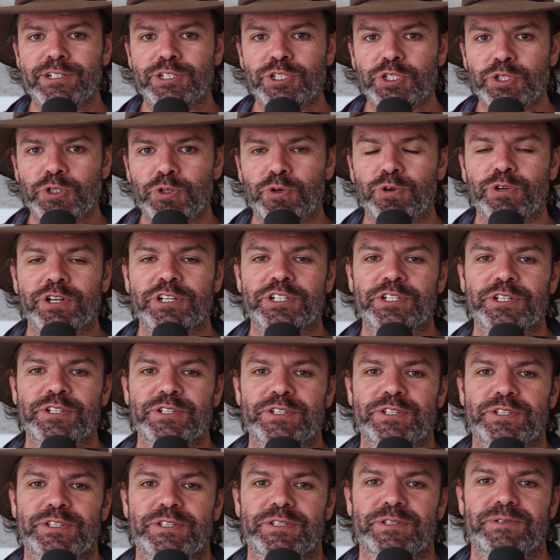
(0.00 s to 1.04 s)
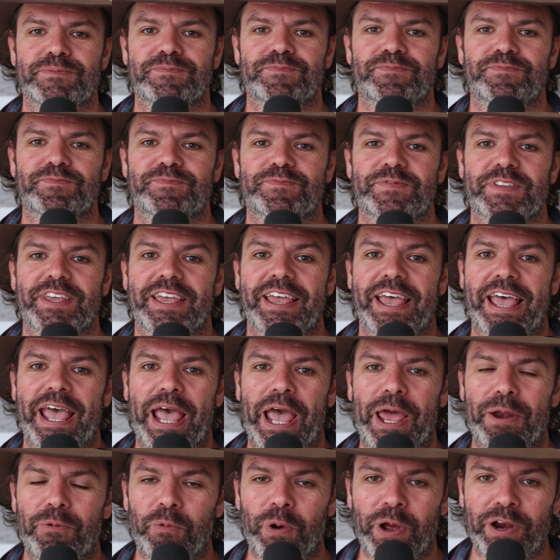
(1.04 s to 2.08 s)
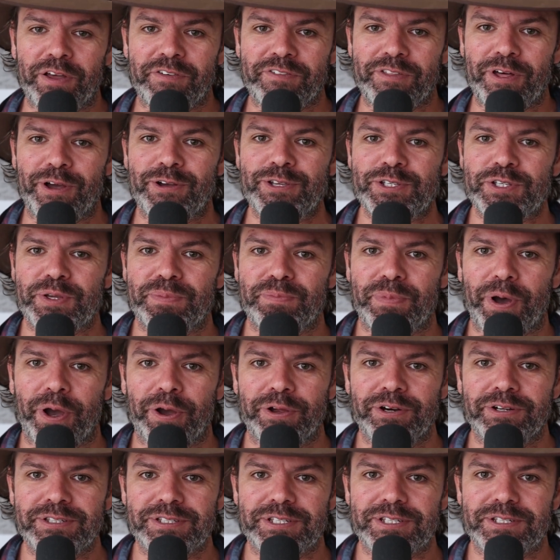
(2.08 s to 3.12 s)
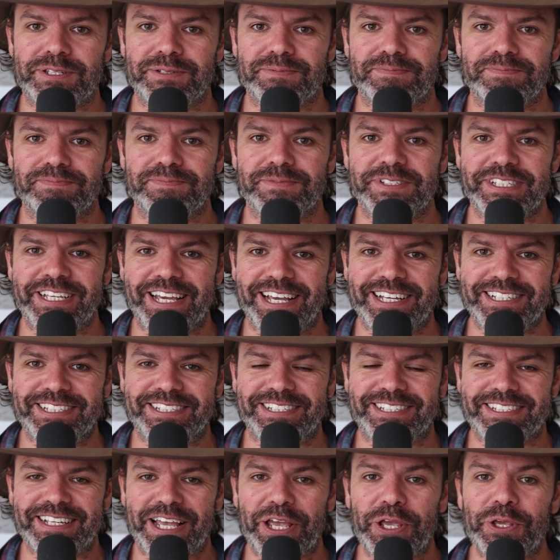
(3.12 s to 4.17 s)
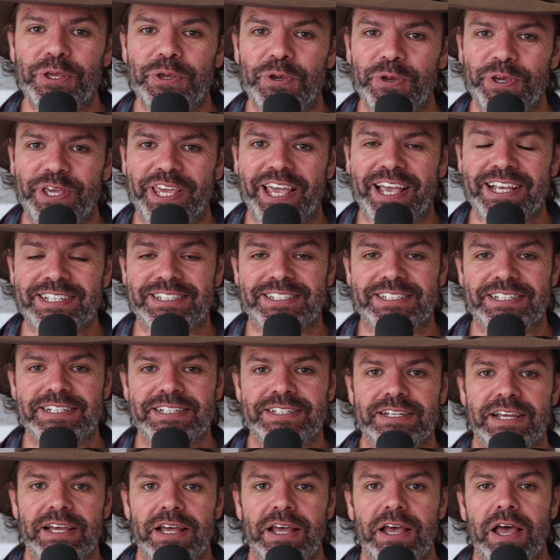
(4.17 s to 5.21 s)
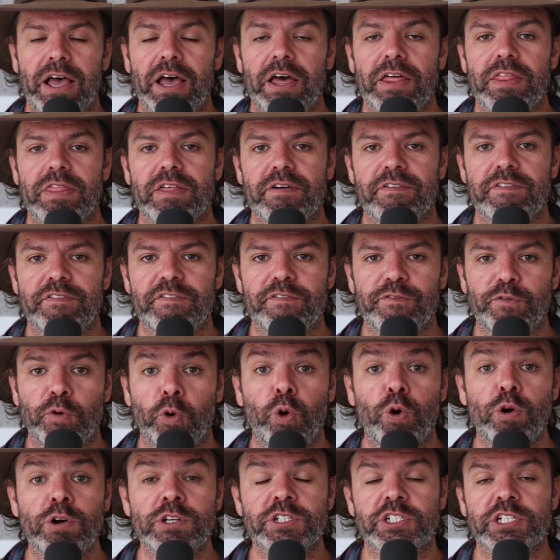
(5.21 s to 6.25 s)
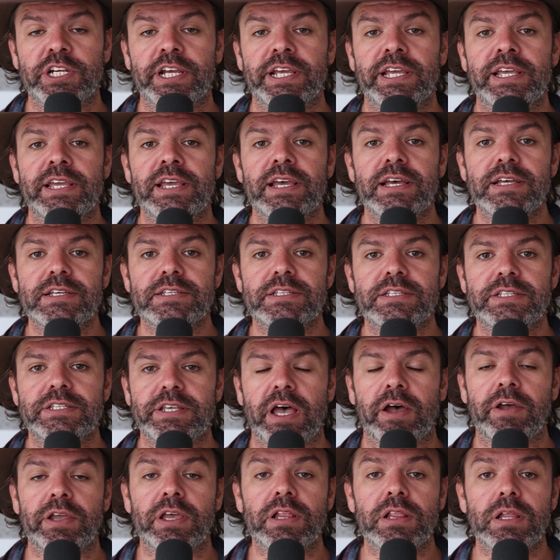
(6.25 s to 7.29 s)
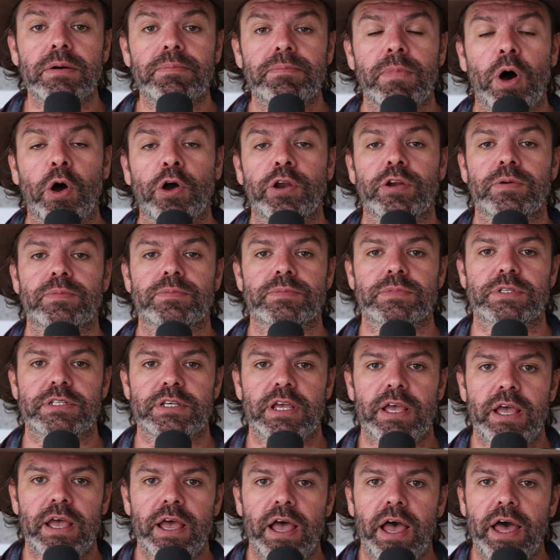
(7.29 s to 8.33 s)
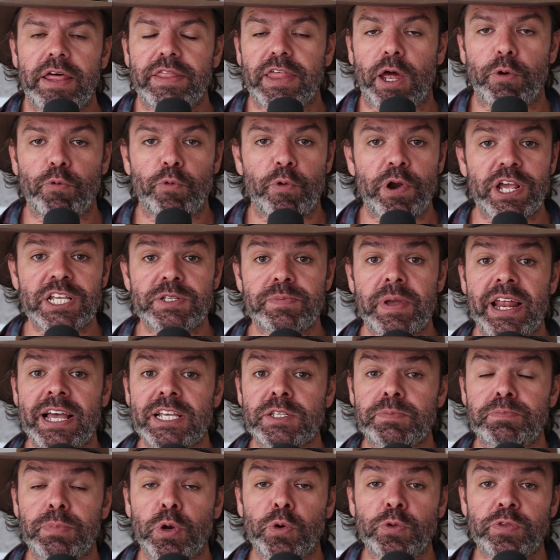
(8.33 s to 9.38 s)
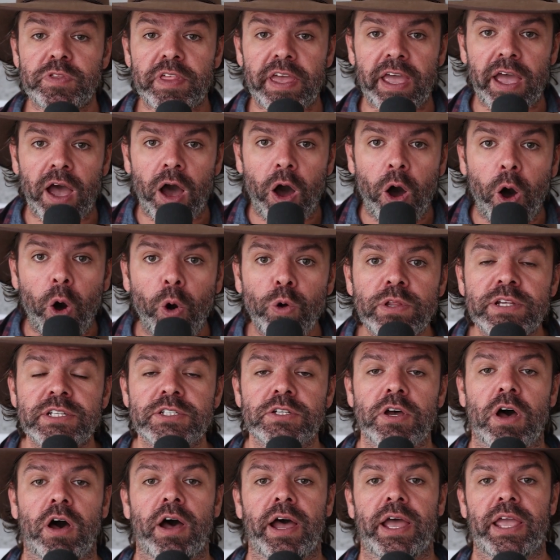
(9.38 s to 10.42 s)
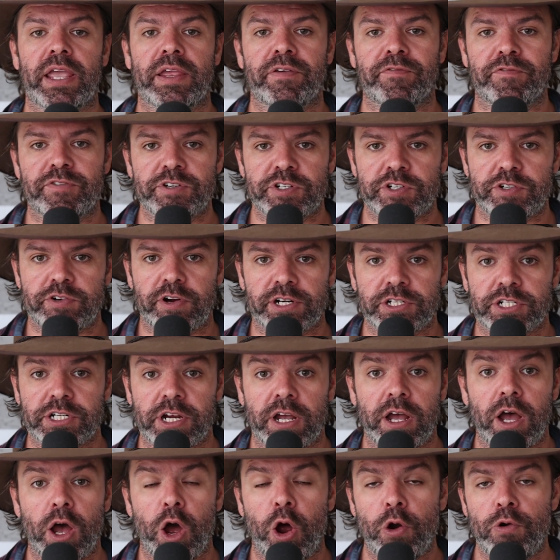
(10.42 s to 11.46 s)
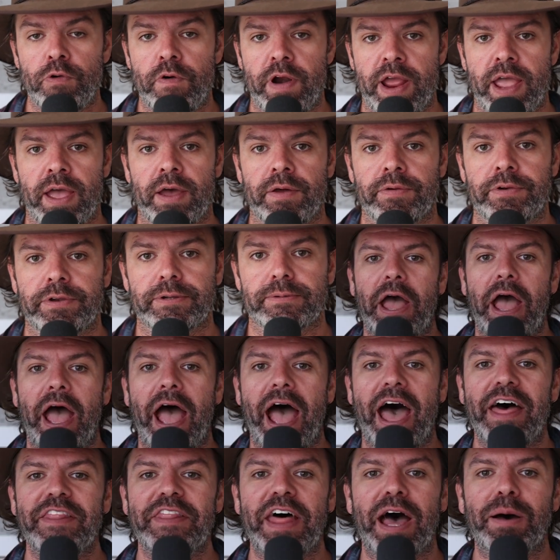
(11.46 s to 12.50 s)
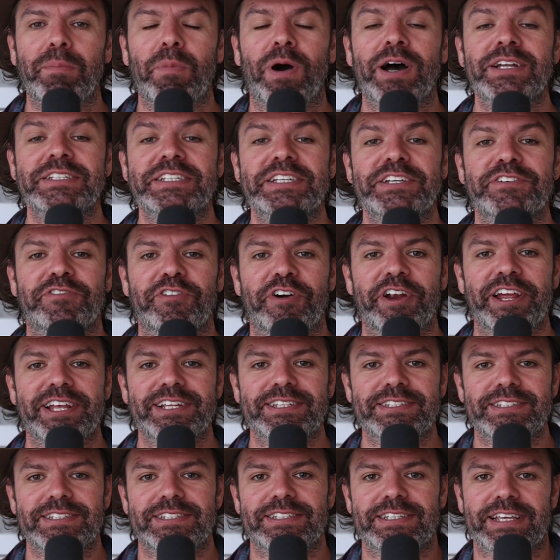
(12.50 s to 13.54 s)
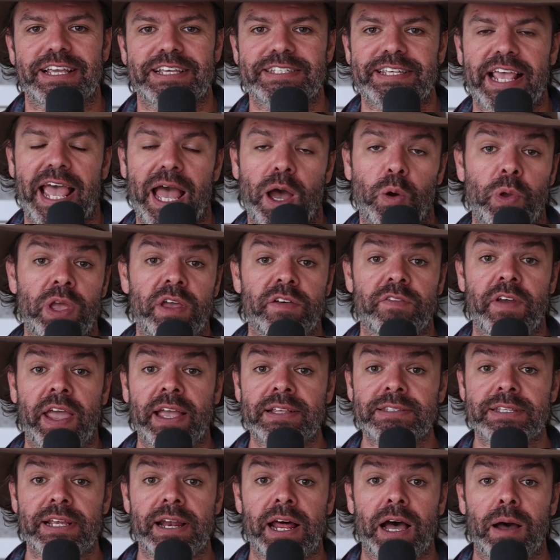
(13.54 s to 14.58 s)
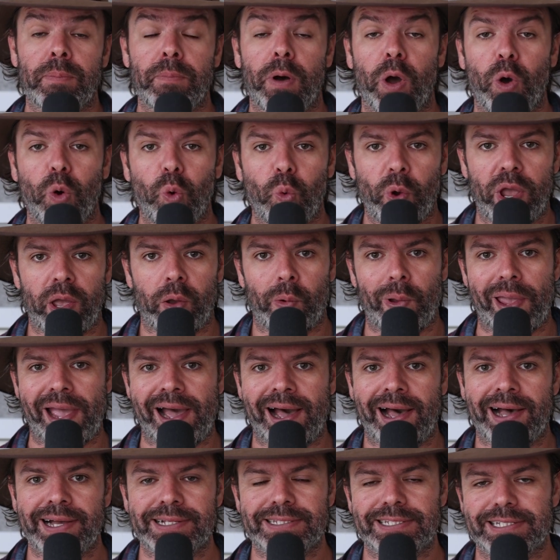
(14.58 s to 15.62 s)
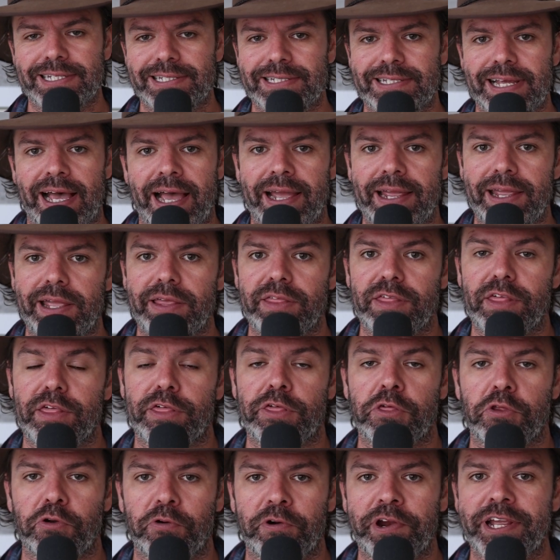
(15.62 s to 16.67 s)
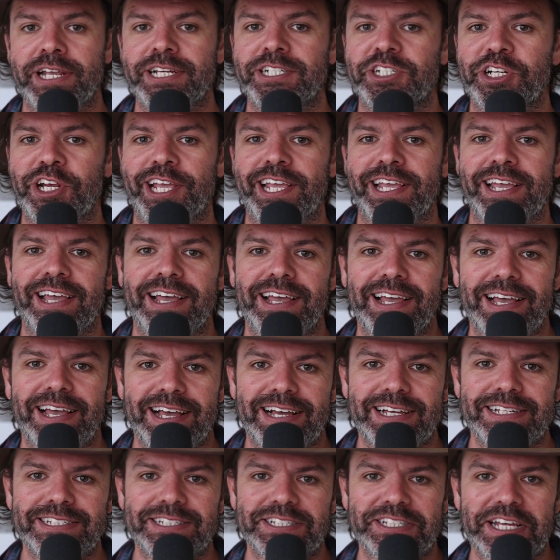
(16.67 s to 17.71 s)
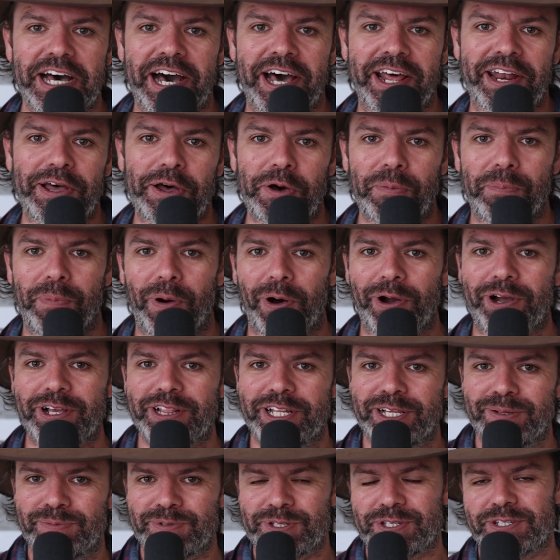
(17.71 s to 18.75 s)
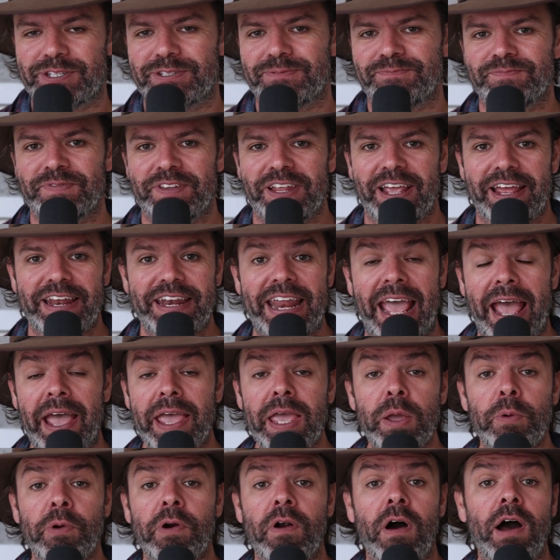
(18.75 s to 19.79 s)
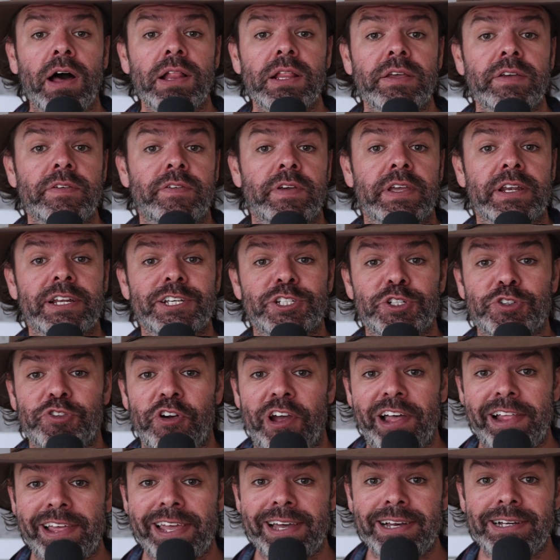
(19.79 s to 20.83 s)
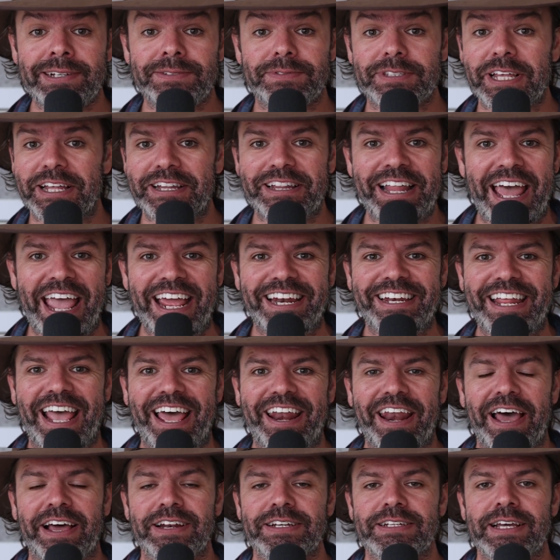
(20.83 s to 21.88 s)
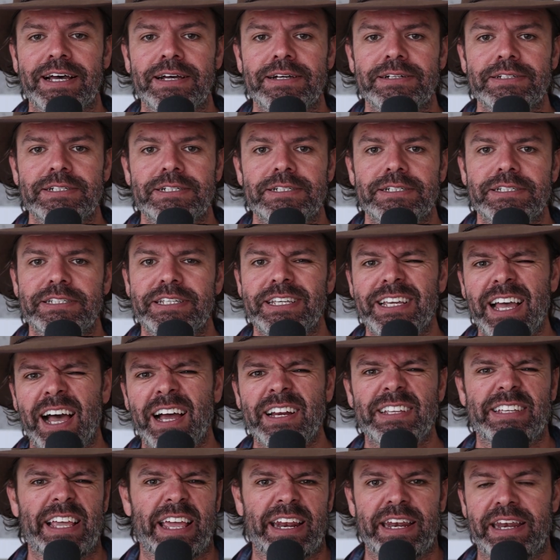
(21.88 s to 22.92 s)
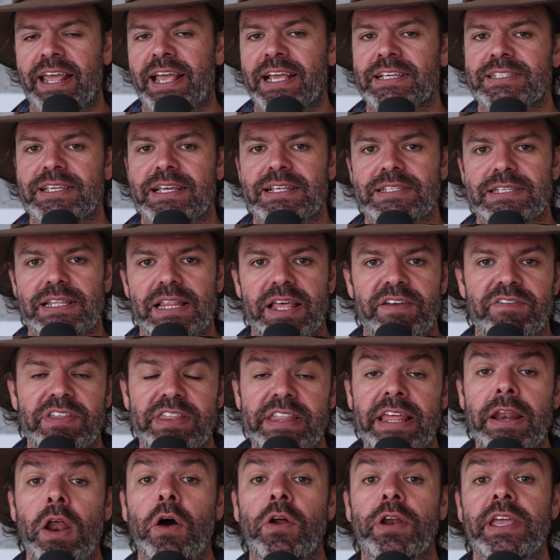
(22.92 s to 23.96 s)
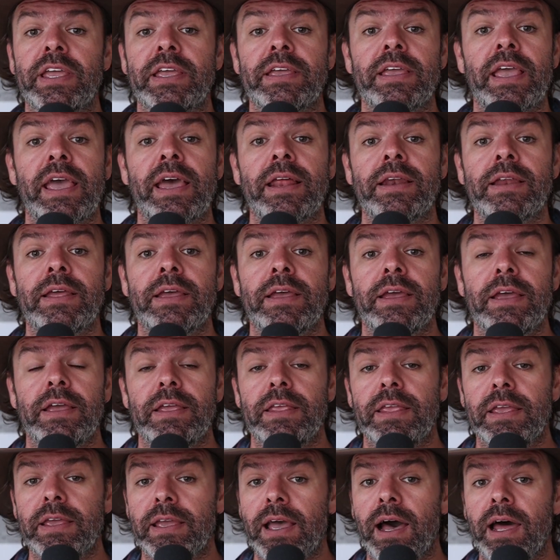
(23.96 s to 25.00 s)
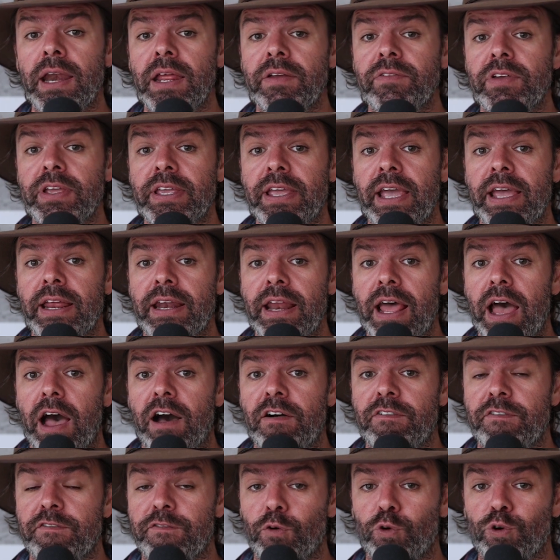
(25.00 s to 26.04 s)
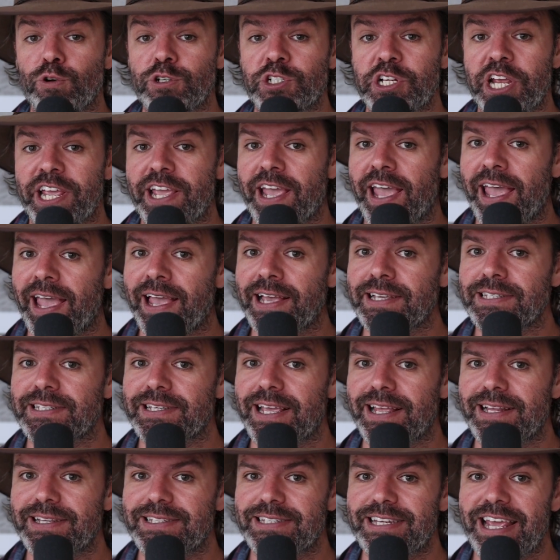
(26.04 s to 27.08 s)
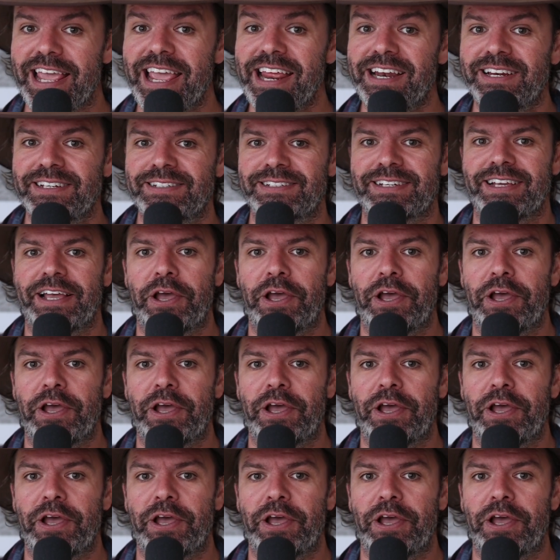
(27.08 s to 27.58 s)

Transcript: shortages. And one of those components, yes, you guessed it, the 4G cellular modems that ResMed has built their whole entire infrastructure around. And that, my dear friends, is how we have ended up where we are today the 3G data apocalypse. Now, here where I live in Australia, the land down under, you can't get an AirSense 11. They're not here yet. You can't even get a 4G AirSense 10.